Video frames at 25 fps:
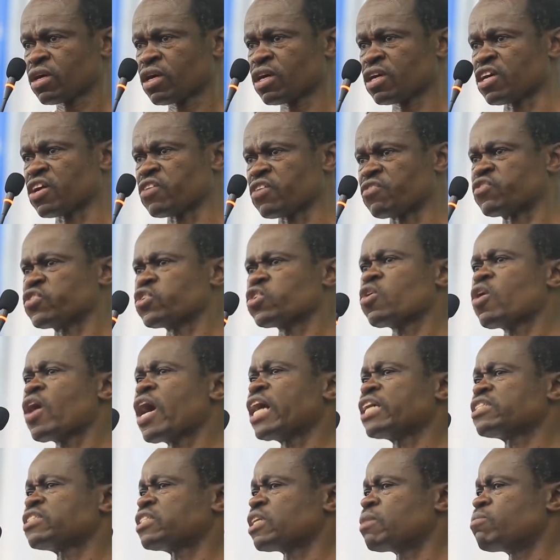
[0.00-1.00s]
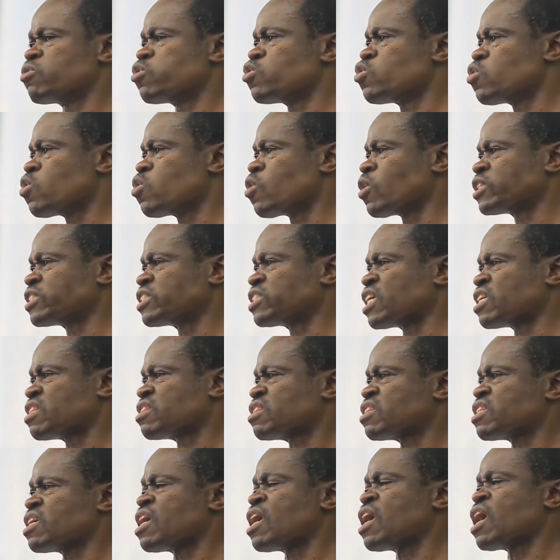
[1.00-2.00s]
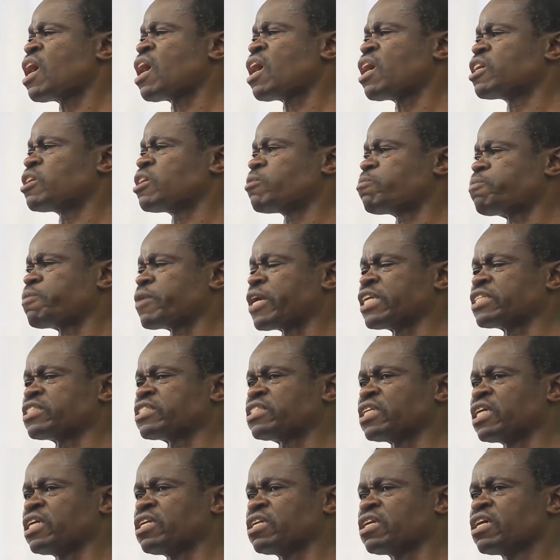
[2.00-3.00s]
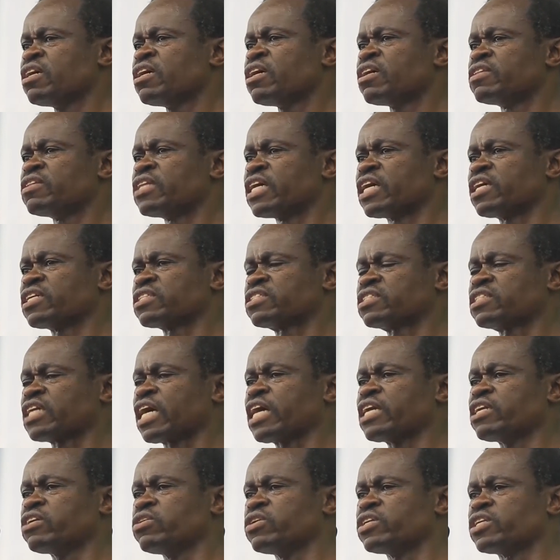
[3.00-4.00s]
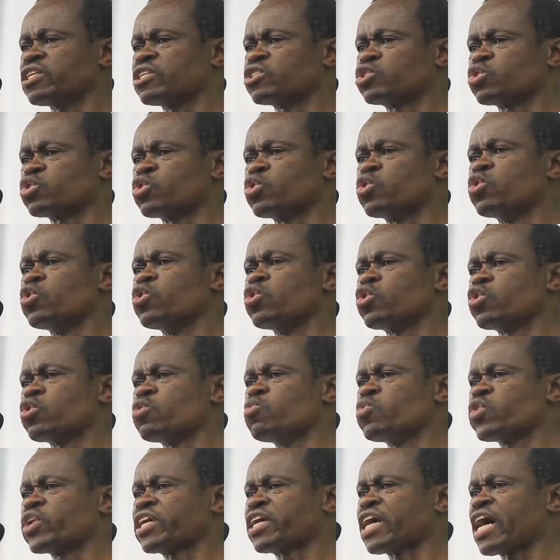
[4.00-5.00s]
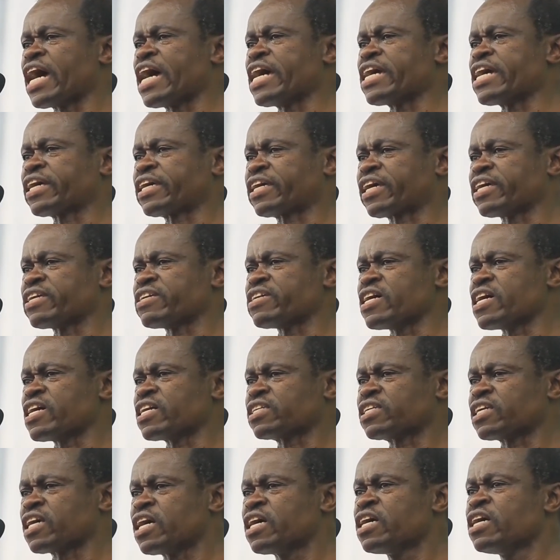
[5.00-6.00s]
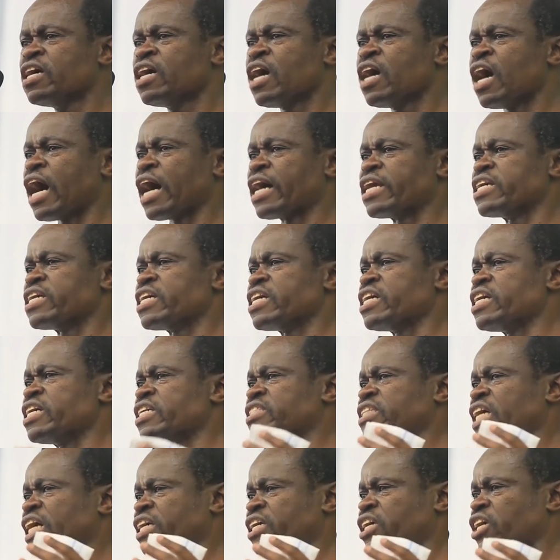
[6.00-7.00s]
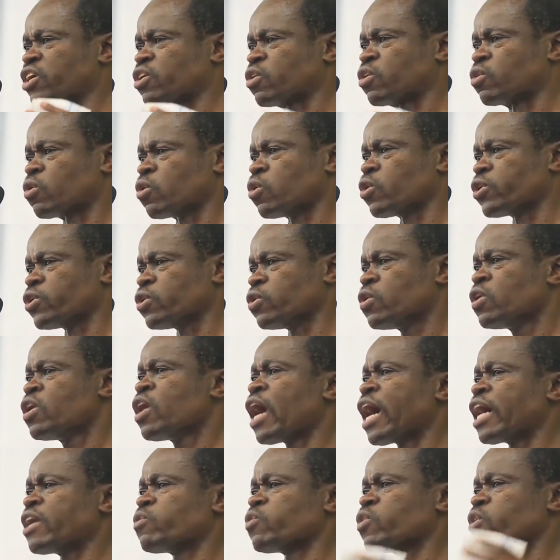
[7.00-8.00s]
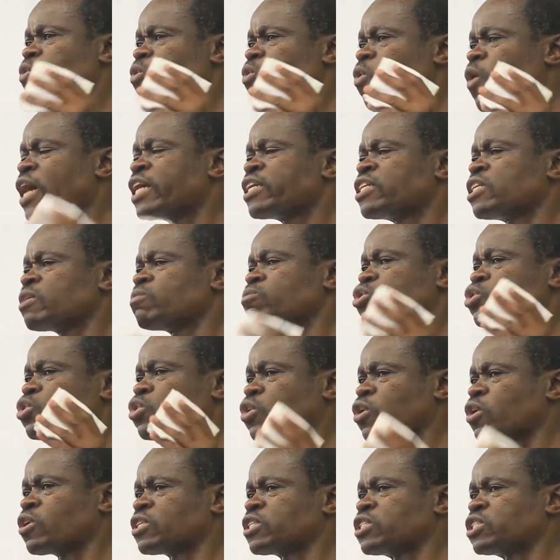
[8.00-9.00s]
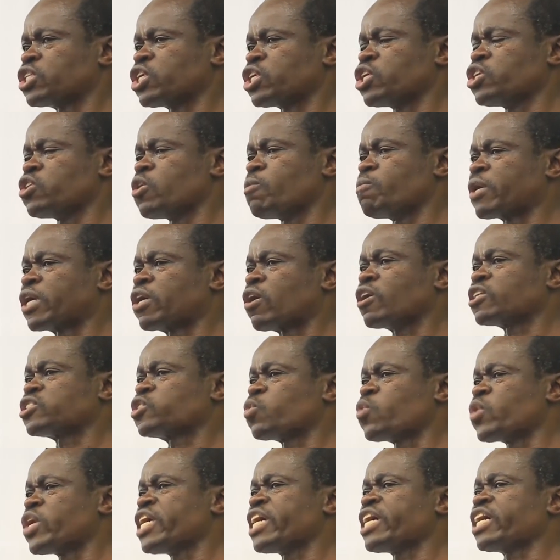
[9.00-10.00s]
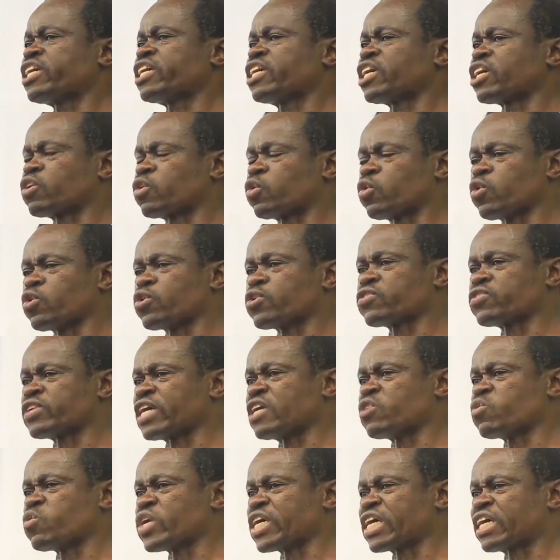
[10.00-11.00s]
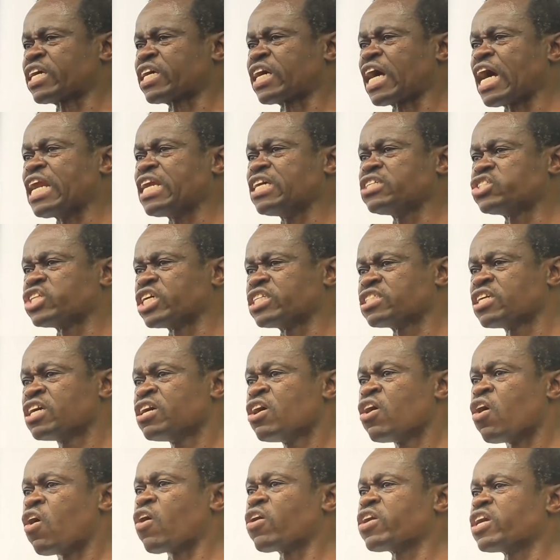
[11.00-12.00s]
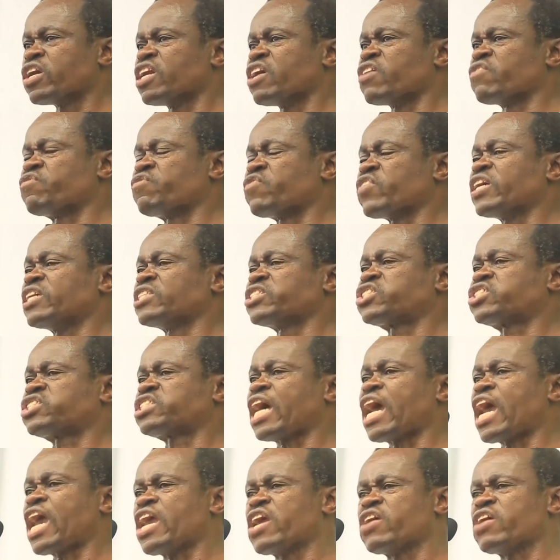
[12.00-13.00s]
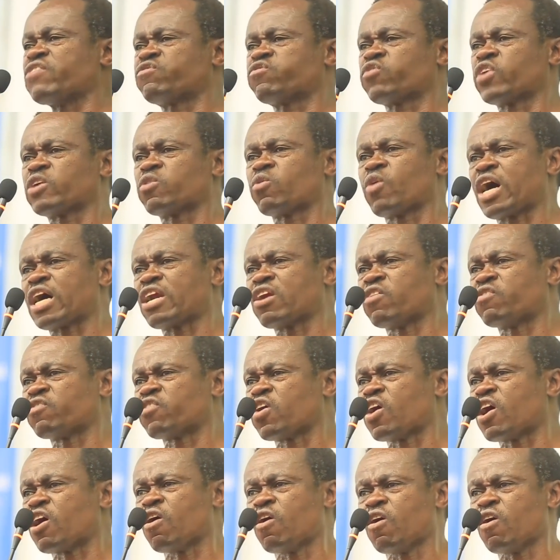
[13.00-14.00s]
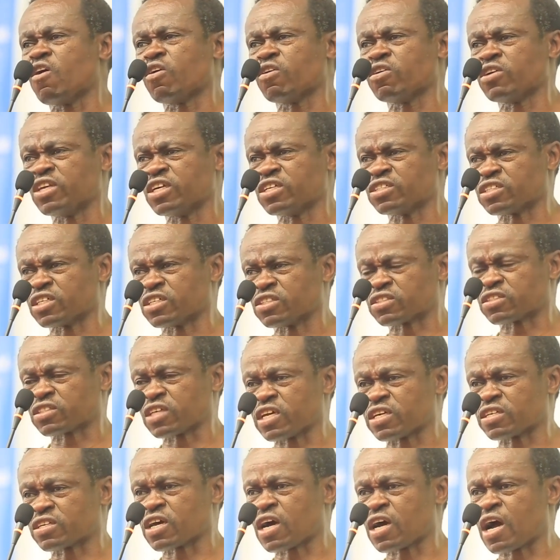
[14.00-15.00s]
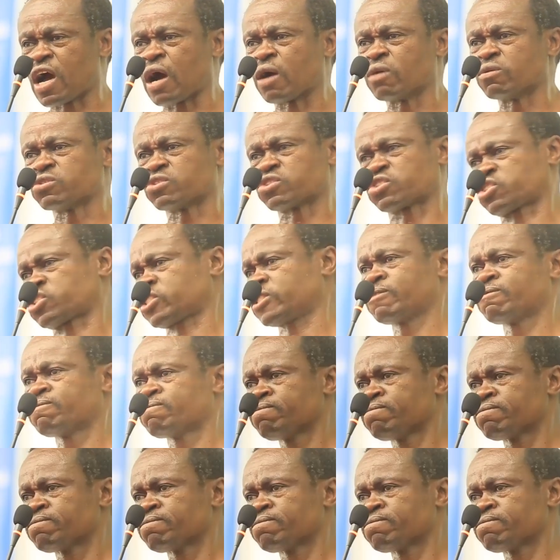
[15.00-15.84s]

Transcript: And if you ask them who was the third president, they'll tell you it is Uhuru Muigai Kenyatta, and he is a Kikuyu, and we want him to continue because we Kikuyus and we Kalenjin only feel safe when one of our own is in State House.